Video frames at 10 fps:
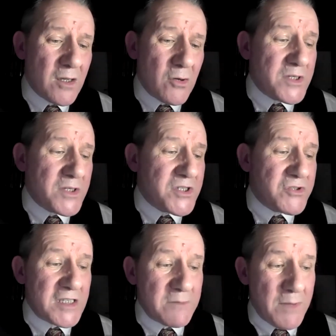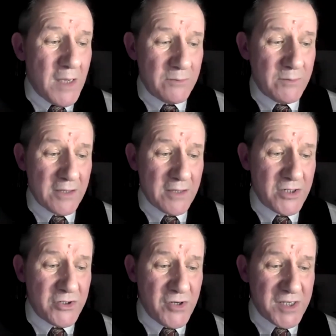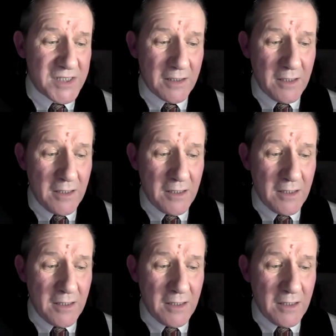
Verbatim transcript: went straight to bed without undressing